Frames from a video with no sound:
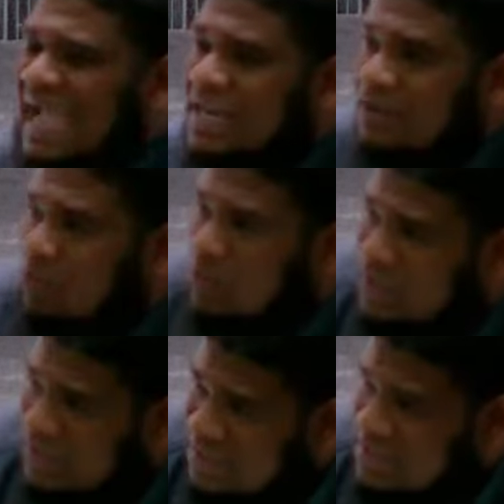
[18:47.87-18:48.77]
What kind of
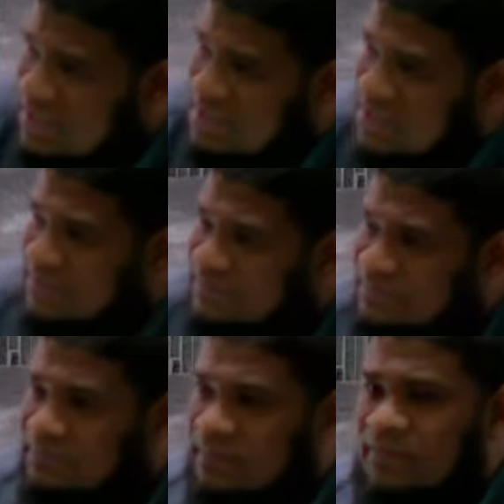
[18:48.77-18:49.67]
water is this?
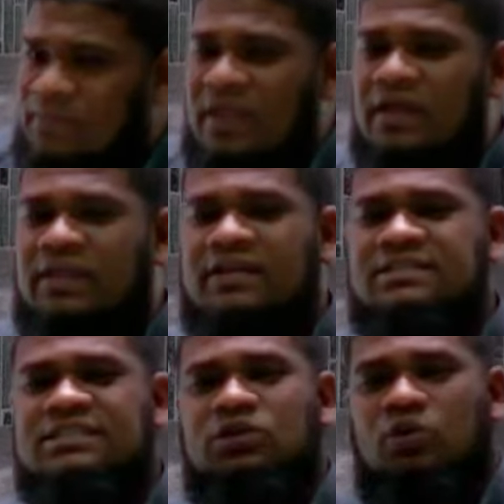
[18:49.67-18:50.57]

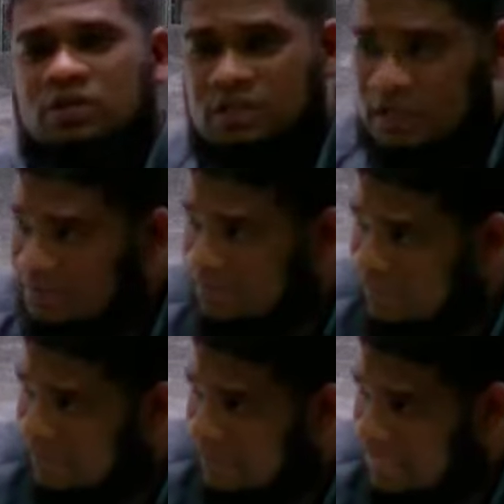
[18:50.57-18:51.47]
This is water.
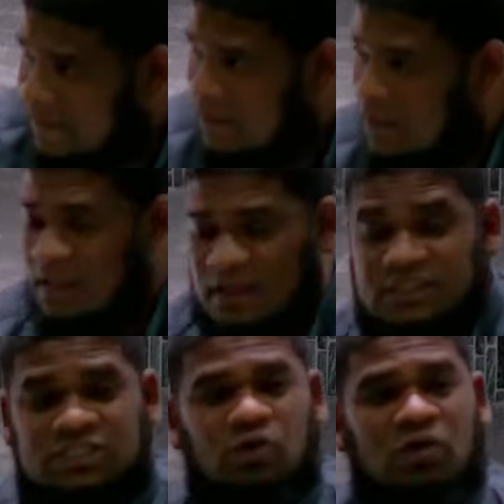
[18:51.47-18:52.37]

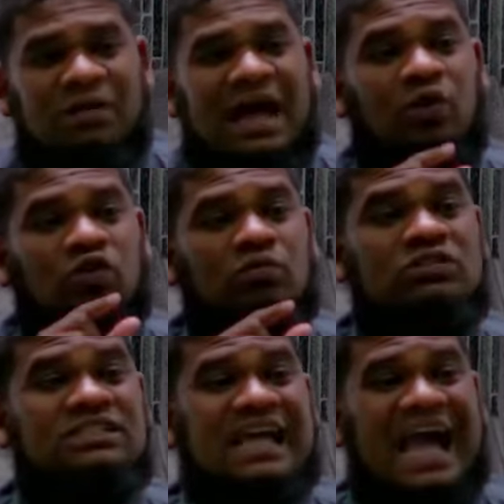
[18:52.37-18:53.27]
This is called
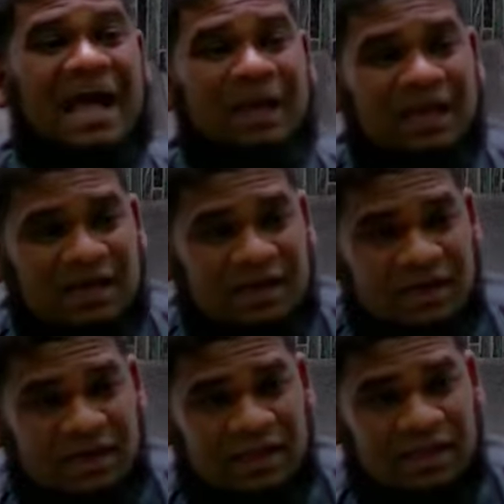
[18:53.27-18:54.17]
ma'un musta'mal.
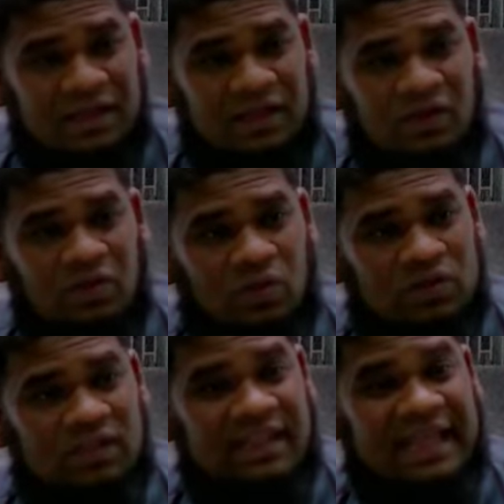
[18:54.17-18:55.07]

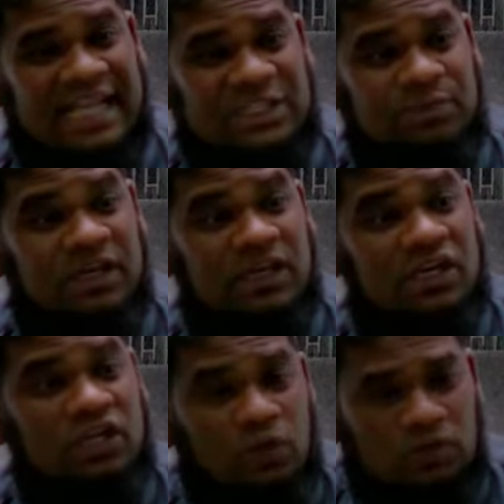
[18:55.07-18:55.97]
Water that has
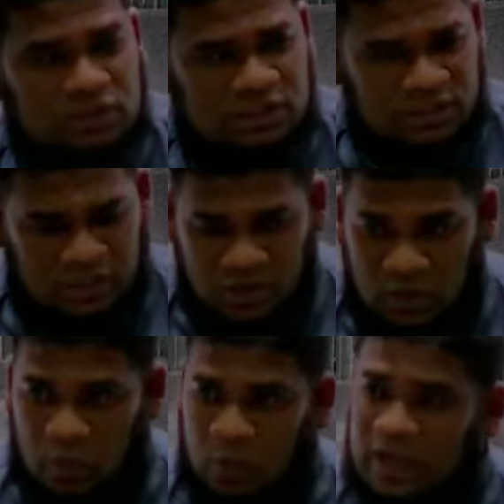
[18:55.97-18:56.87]
been used.
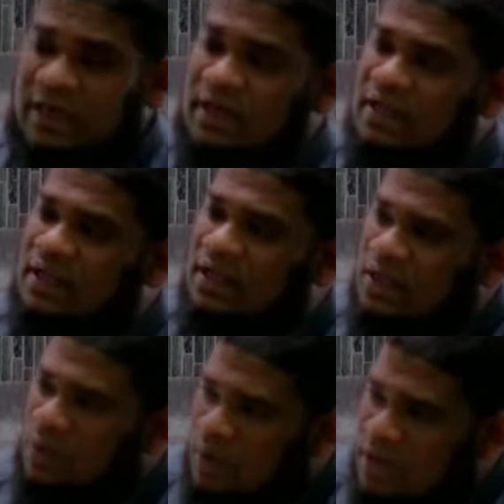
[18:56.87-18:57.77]
When
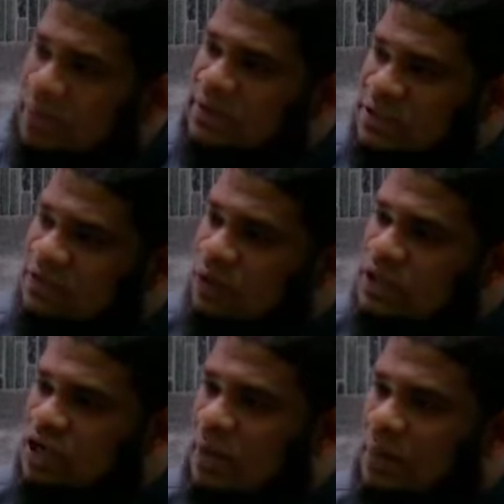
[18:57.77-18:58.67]
a person,
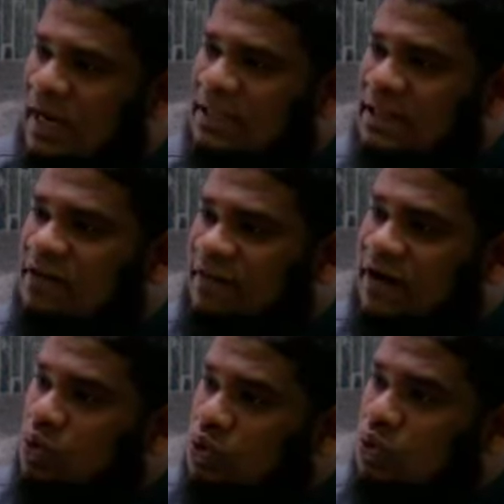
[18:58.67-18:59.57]
for example, I take
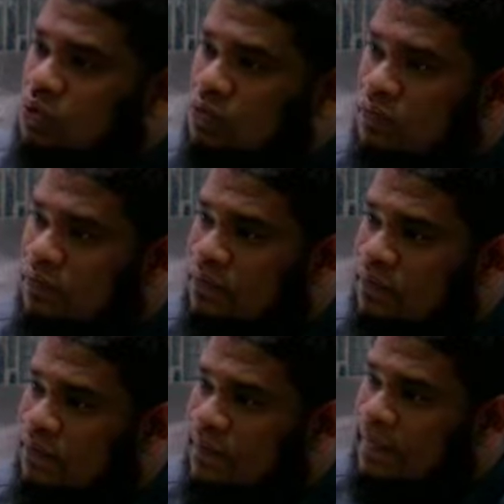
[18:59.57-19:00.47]
farad wudu.
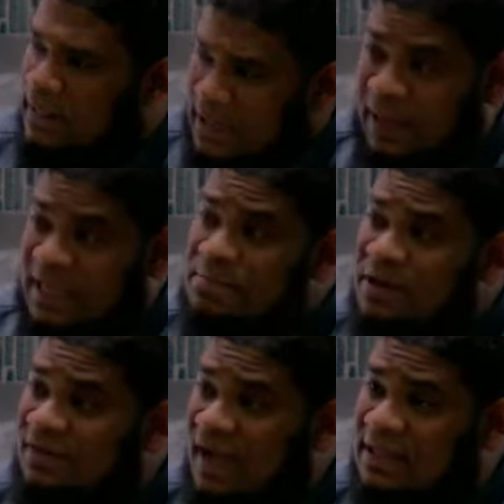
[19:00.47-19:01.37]
Ek het
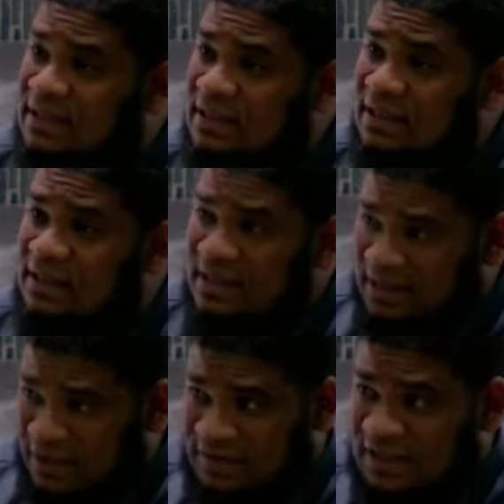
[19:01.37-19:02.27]
baie min water.
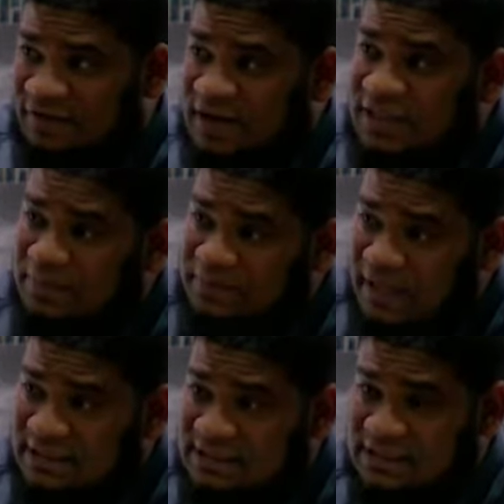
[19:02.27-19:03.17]
Ek vat 'n farad
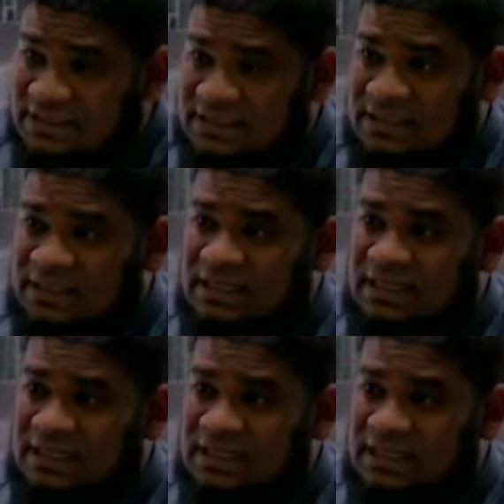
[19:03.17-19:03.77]
abdas.